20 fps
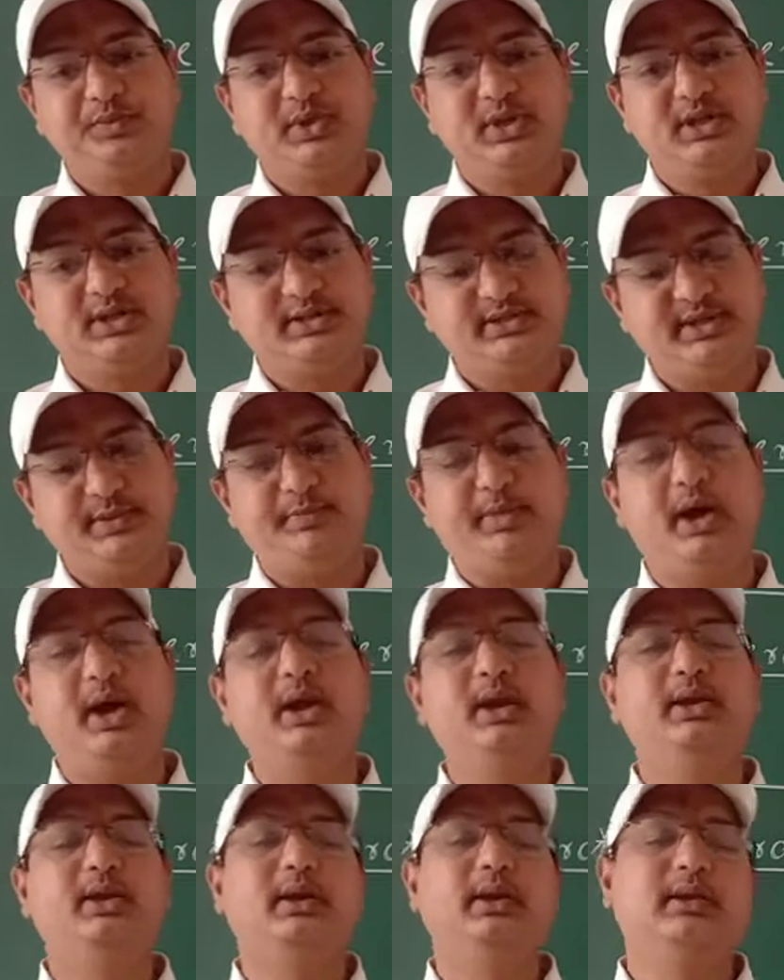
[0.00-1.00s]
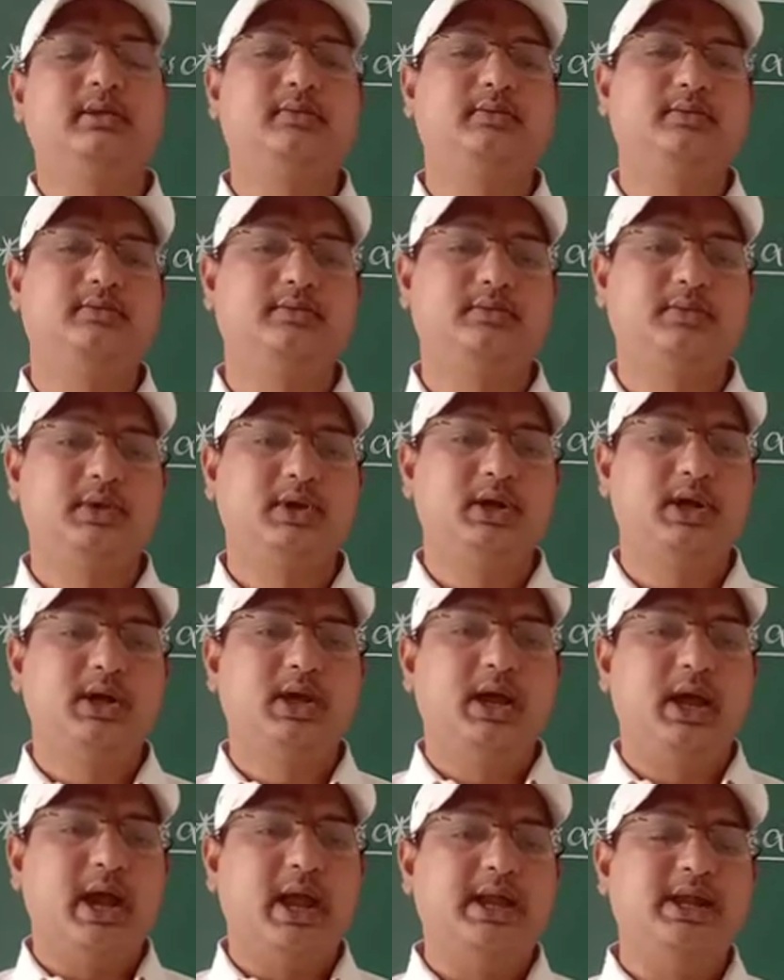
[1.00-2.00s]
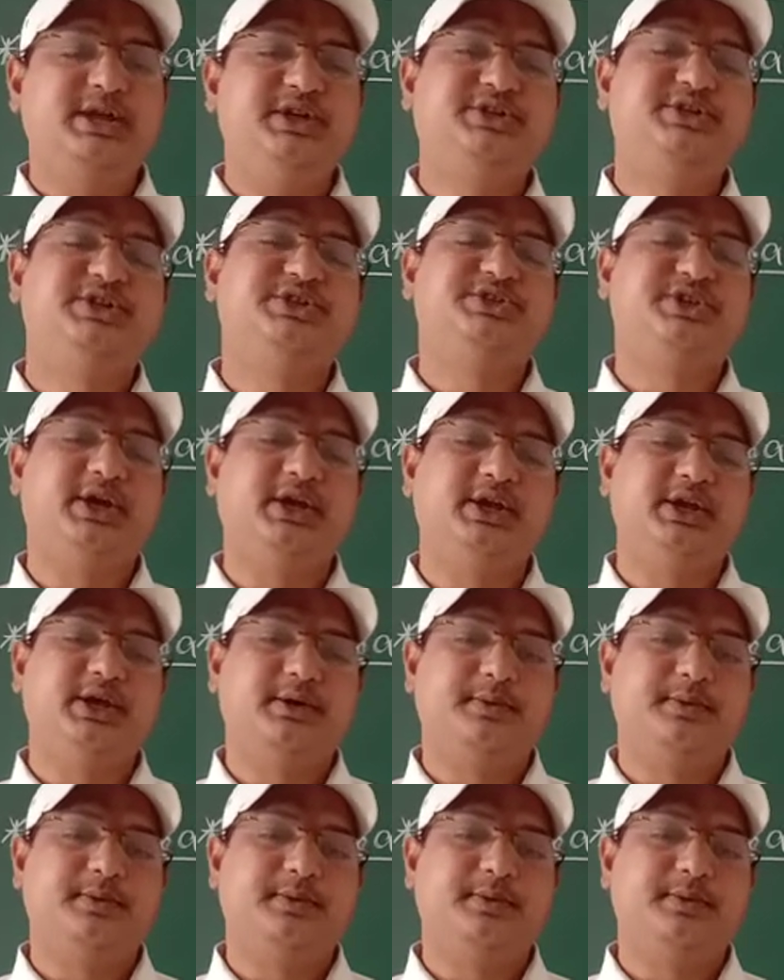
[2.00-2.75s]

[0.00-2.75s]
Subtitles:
Japan and eastern China.